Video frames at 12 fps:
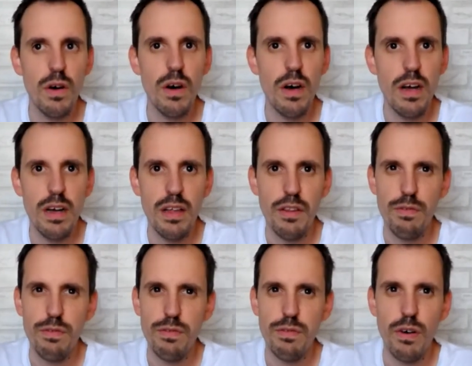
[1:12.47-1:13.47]
uh,
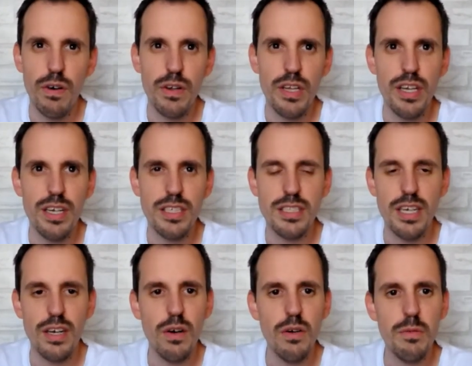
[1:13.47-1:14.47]
4 years
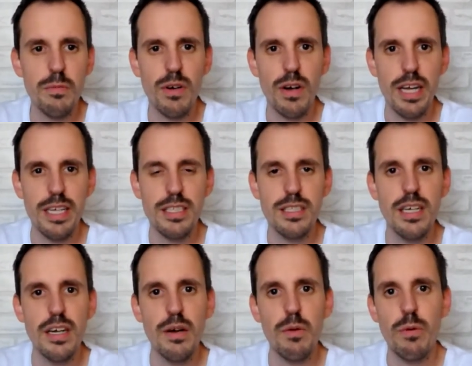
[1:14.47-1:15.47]
ago, more or less,
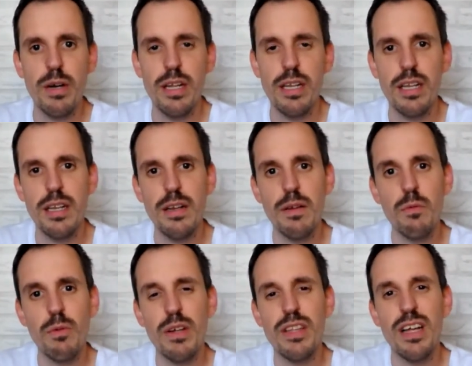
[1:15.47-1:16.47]
when
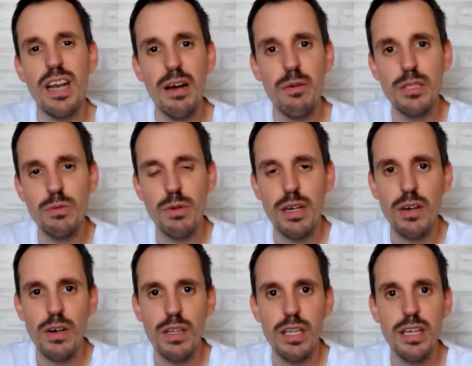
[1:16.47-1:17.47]
the language, when
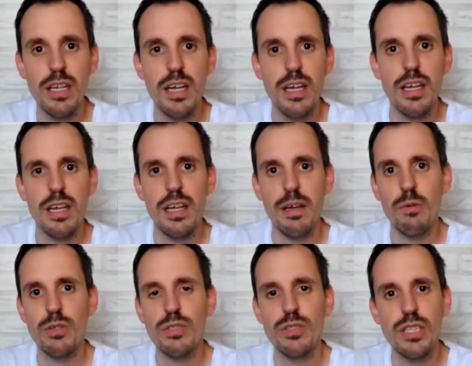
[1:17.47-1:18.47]
Kotlin
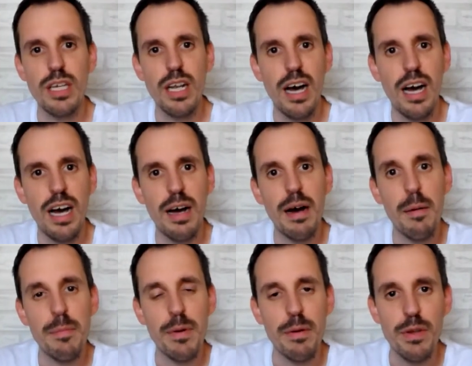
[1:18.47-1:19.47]
was still a
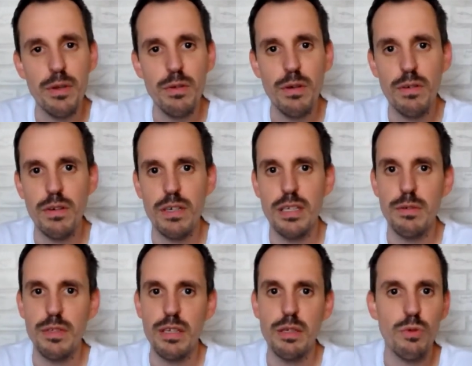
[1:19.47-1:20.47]
preview.
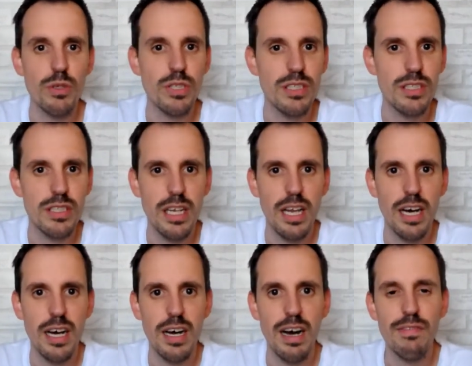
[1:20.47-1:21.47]
It wasn't still
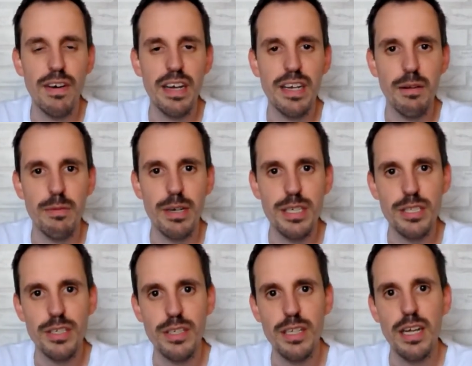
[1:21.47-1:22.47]
a final
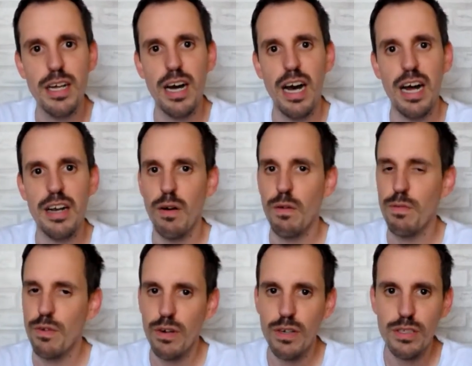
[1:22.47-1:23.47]
version, and of
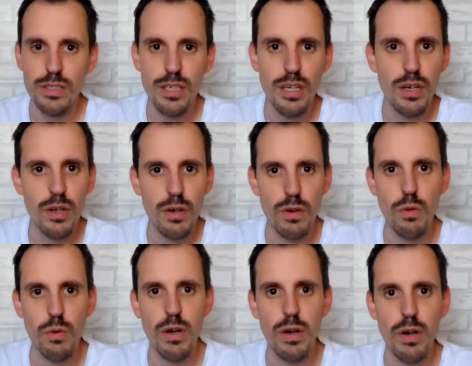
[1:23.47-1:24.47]
course,
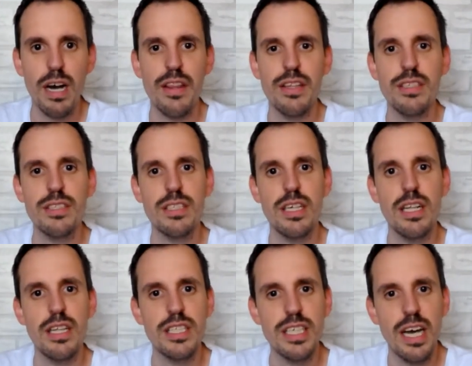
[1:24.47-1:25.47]
Google hadn't still
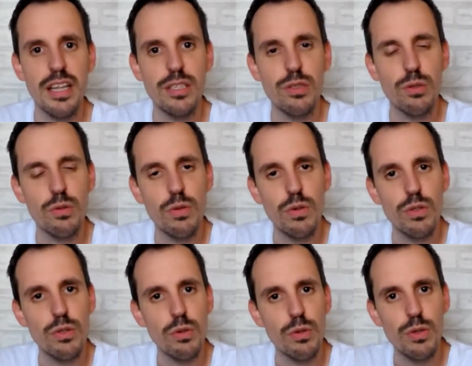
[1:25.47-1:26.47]
decided to
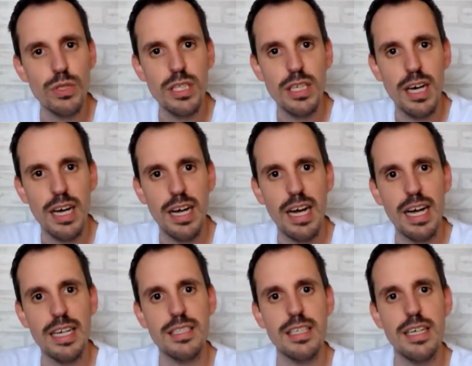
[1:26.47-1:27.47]
use it as